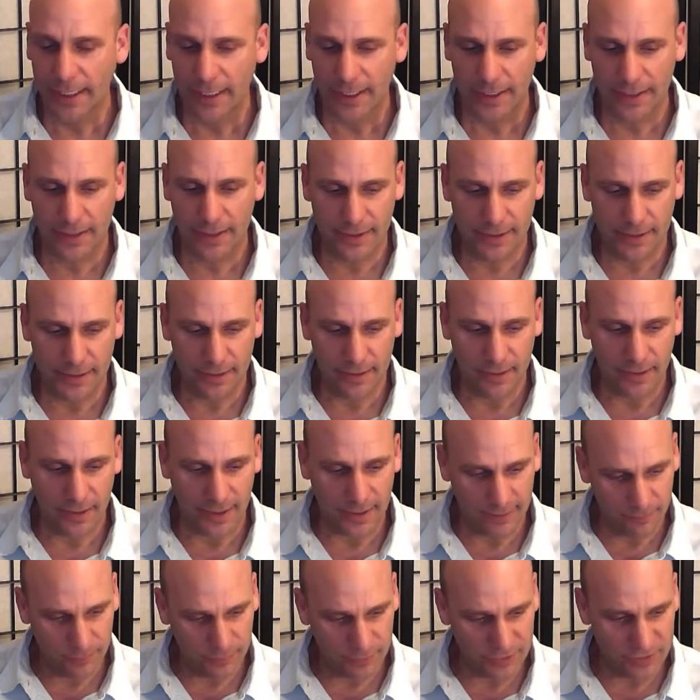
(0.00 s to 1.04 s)
I
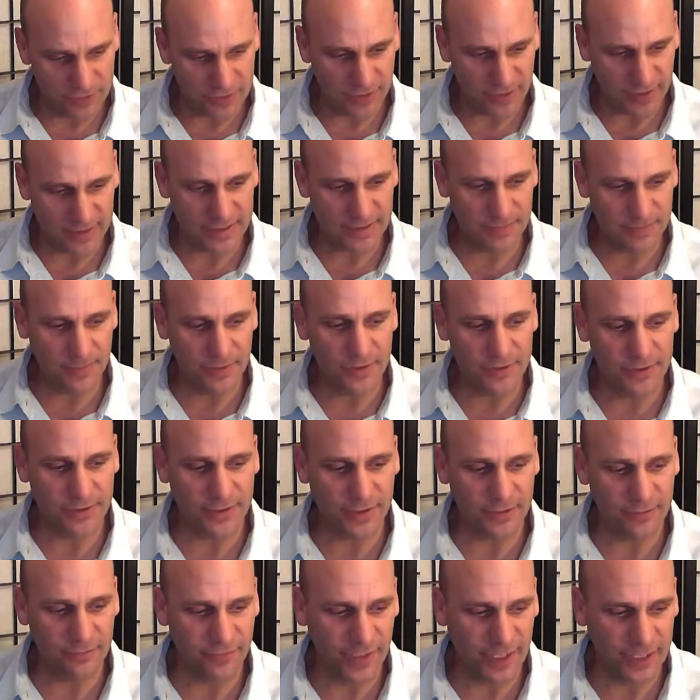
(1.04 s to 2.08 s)
have personal experience
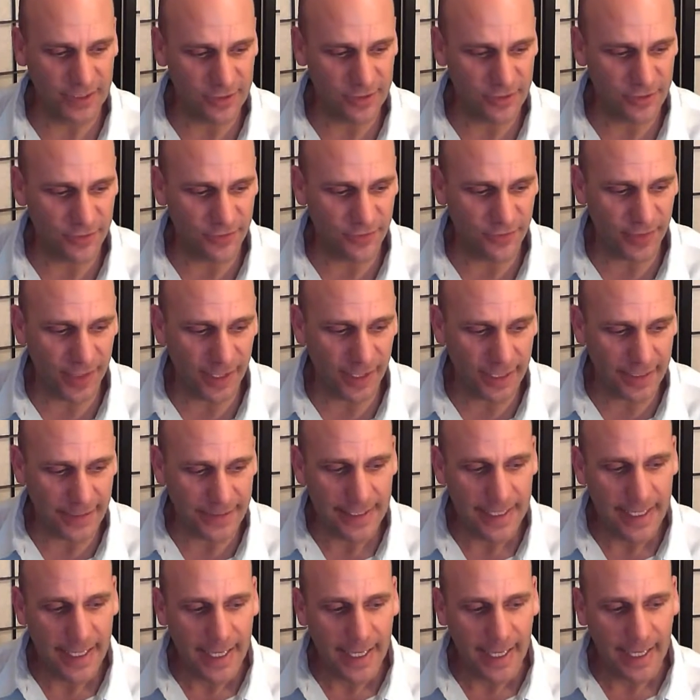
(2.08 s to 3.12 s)
that vouches for that.
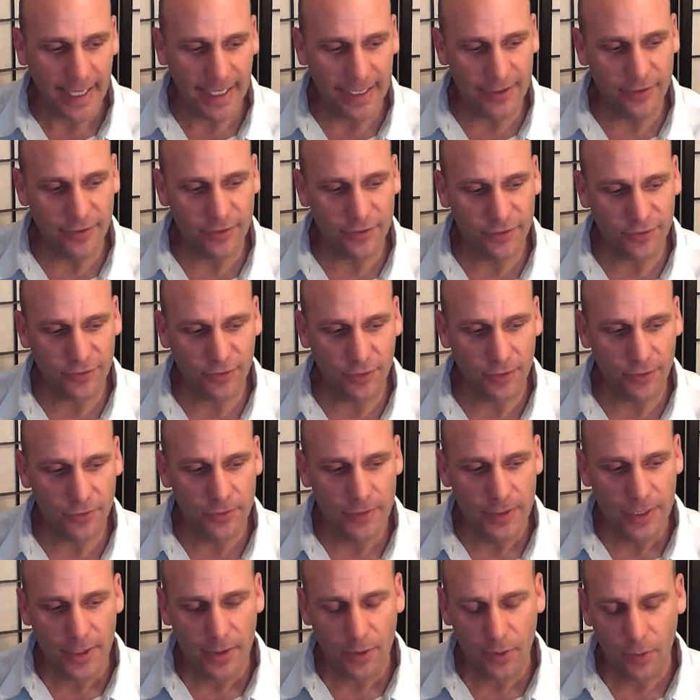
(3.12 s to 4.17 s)
And so
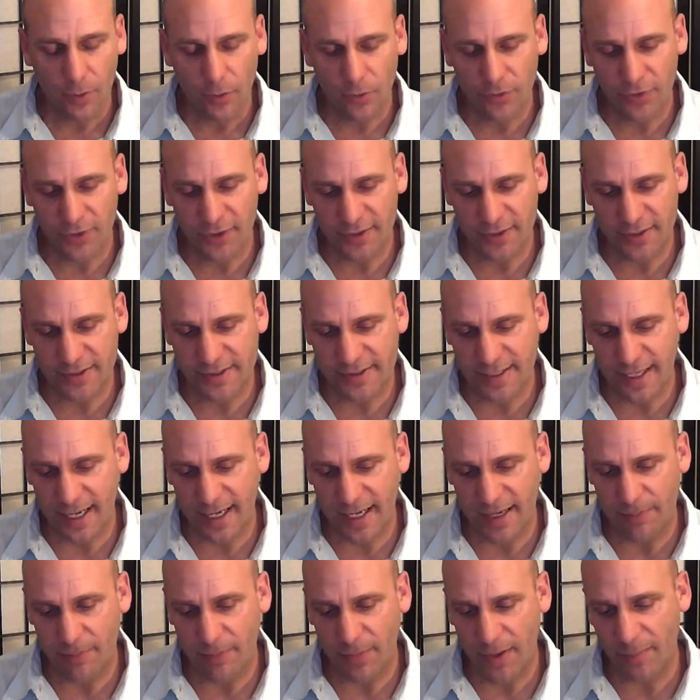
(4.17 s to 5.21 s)
this
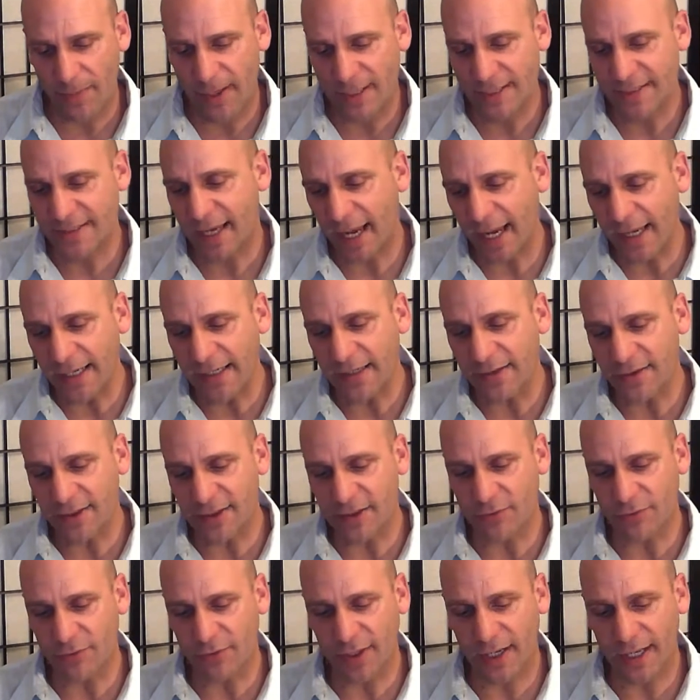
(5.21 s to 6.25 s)
by maintaining
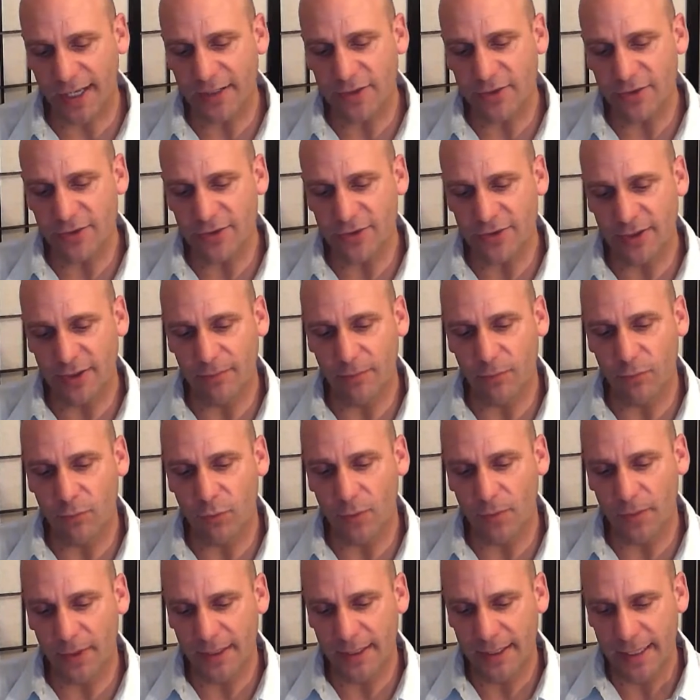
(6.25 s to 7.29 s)
these relationships,
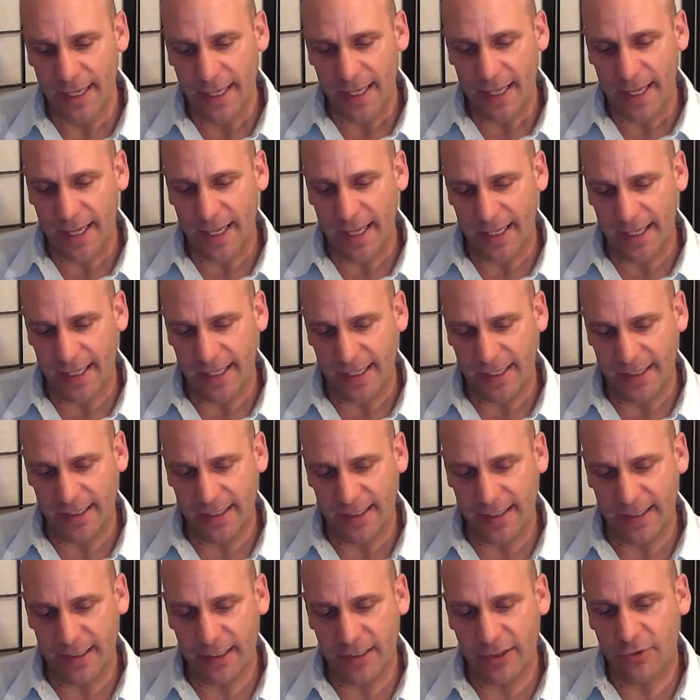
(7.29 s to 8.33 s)
women
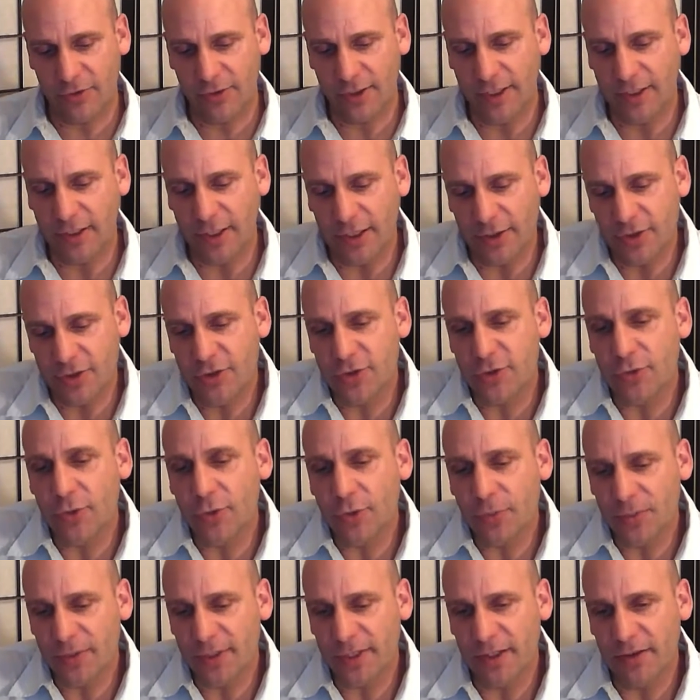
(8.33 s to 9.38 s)
assure
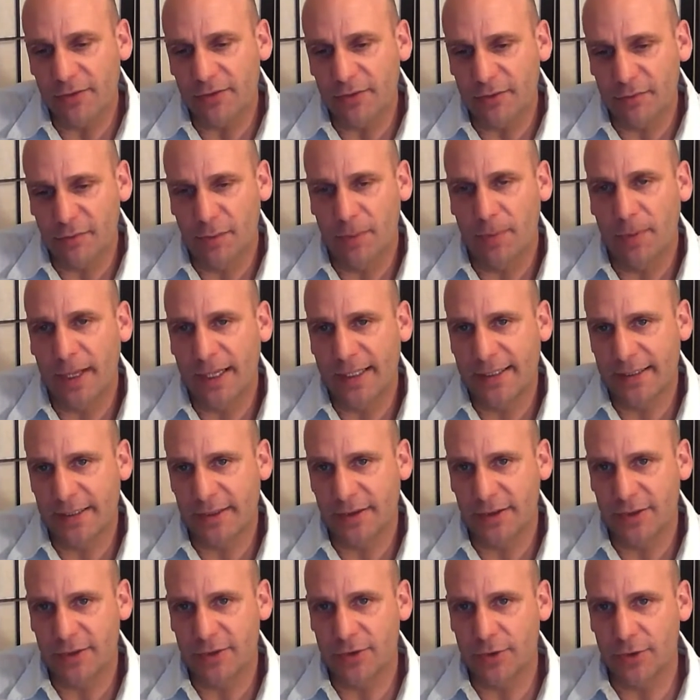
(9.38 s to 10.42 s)
themselves of a place in
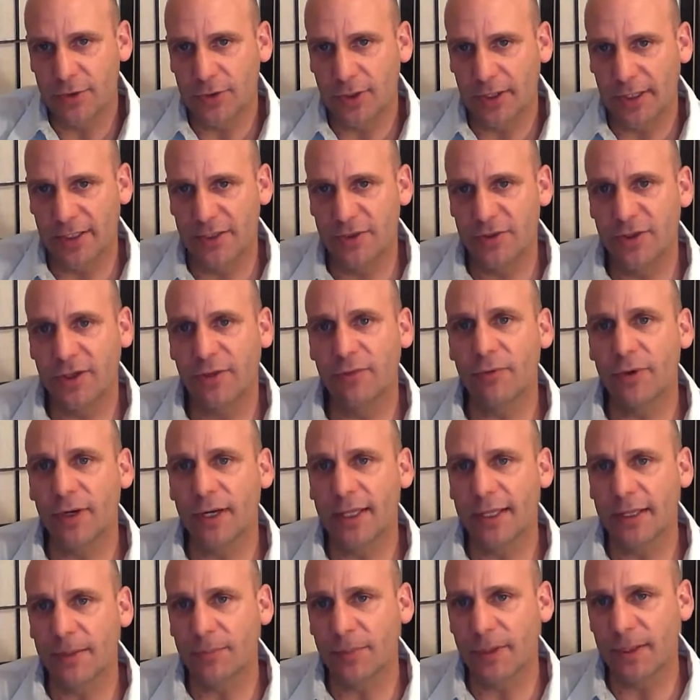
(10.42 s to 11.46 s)
the circle, and generally
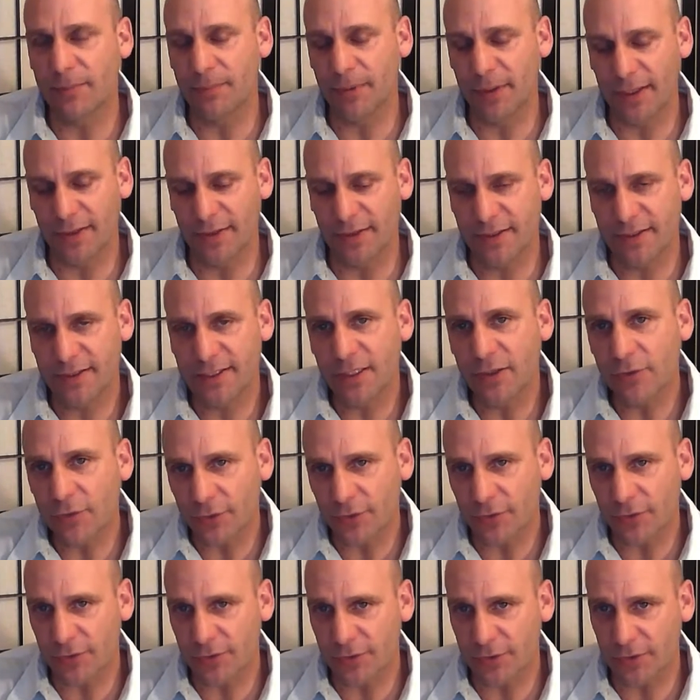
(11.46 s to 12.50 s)
the people at the centre of
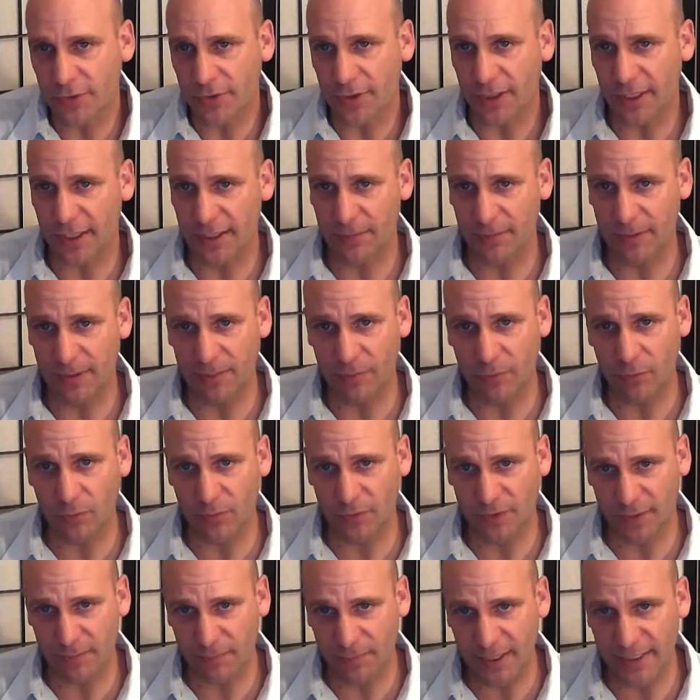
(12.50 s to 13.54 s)
the circle are the people with
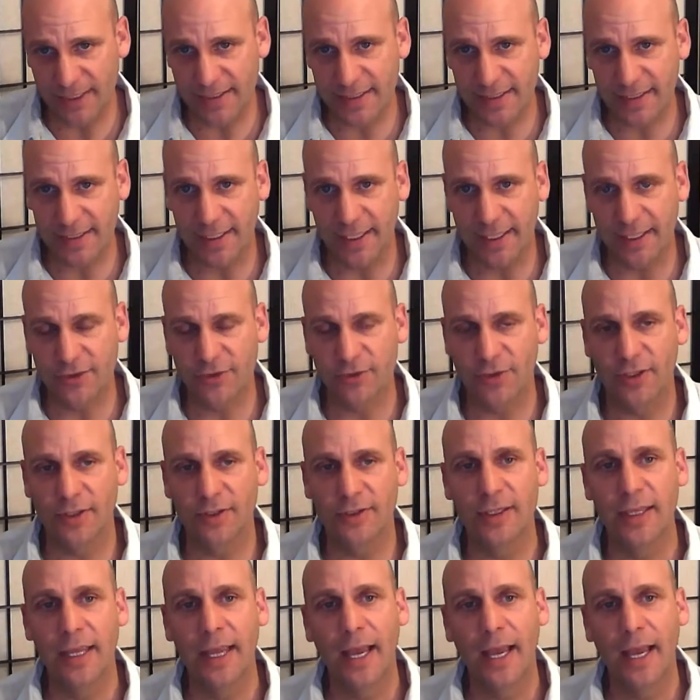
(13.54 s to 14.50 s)
the best connection,